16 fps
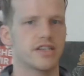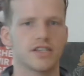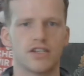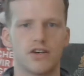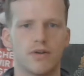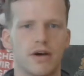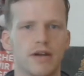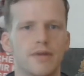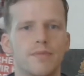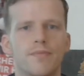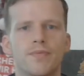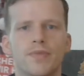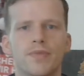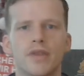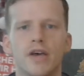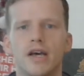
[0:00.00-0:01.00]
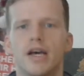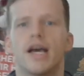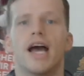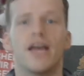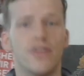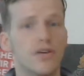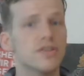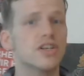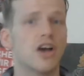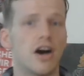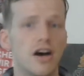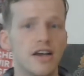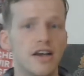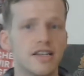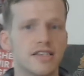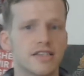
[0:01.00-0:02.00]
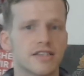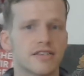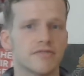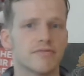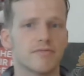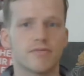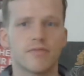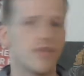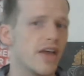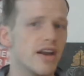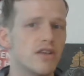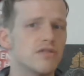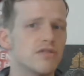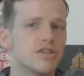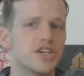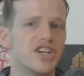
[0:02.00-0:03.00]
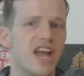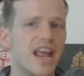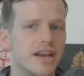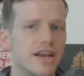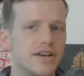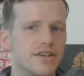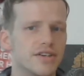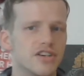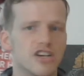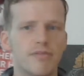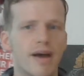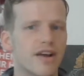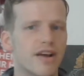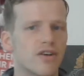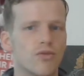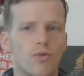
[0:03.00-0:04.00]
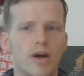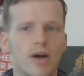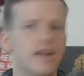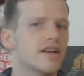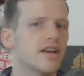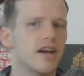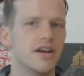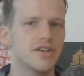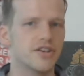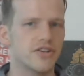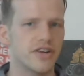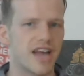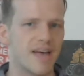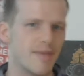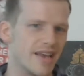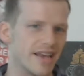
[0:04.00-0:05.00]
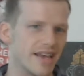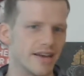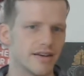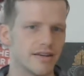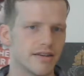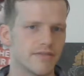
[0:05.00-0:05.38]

so on. And those costs, they don't change no matter what country I'm in.